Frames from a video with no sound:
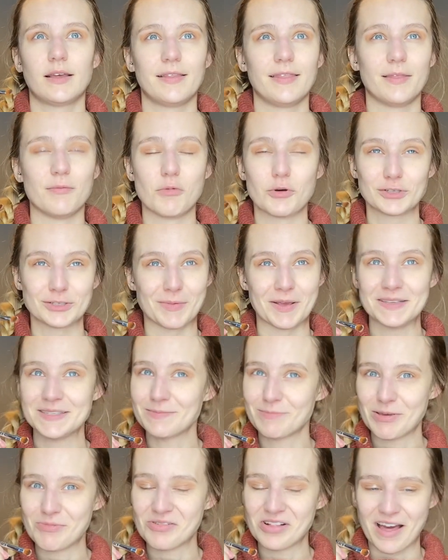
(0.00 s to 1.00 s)
the most
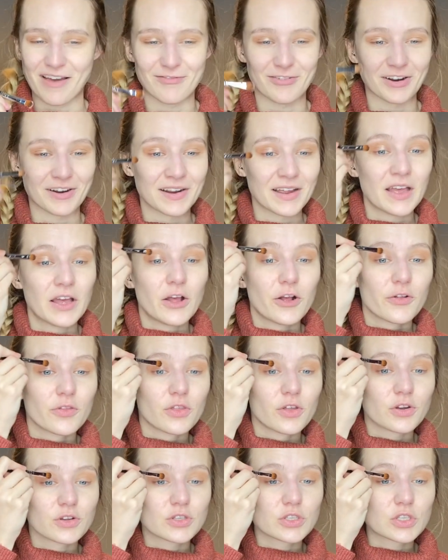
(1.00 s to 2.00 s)
amazing people ever.
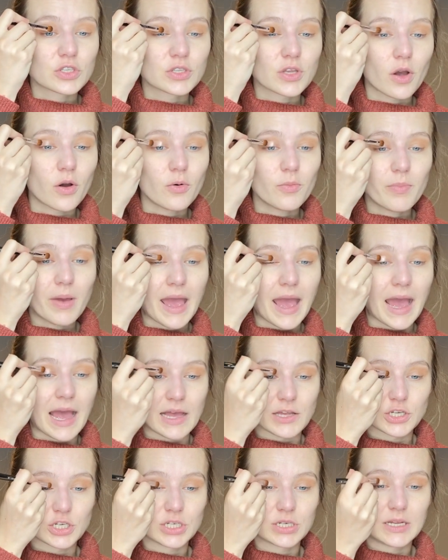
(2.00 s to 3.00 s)
They're so
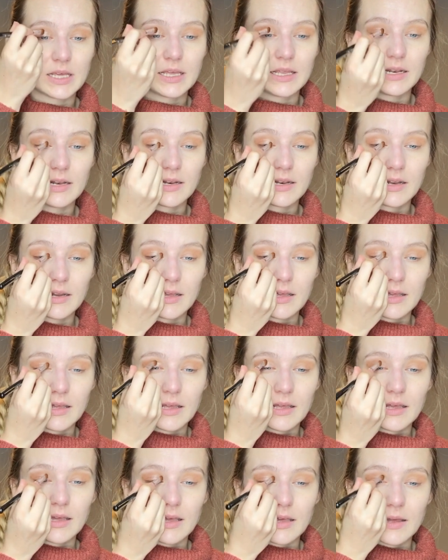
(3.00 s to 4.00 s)
passionate.
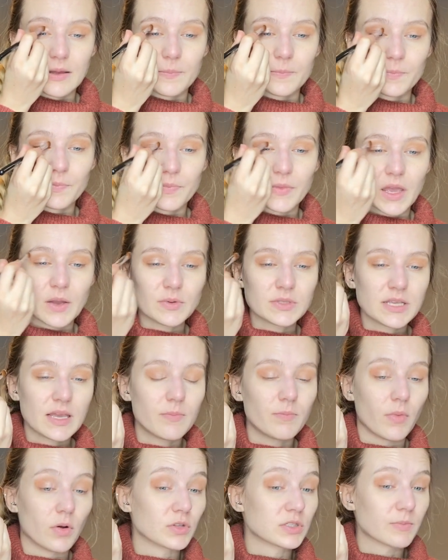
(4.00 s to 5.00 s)
I would say
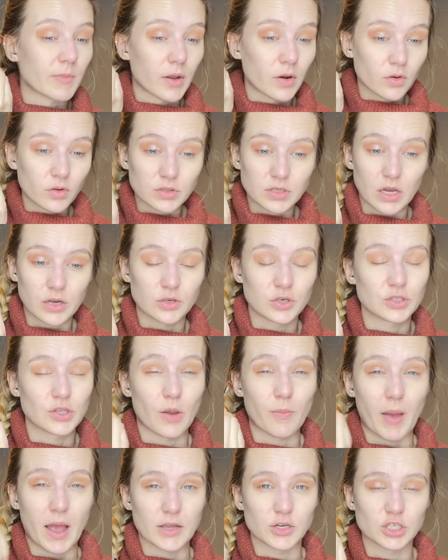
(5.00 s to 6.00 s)
most medical doctors are
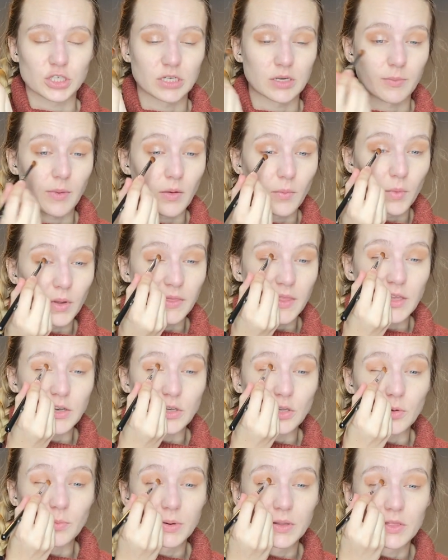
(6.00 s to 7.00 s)
passionate about what they
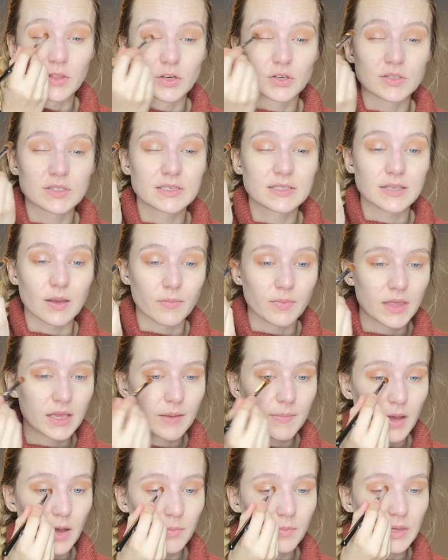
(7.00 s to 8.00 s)
do, but there's something
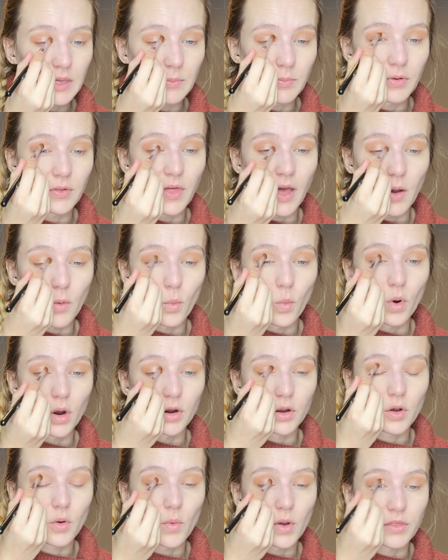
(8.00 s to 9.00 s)
about people that
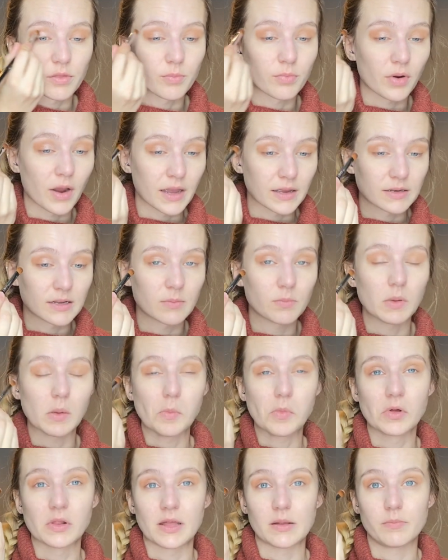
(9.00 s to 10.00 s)
work with pregnant
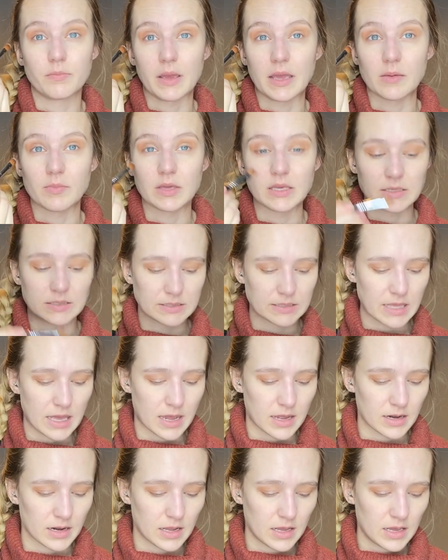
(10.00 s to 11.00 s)
people and babies that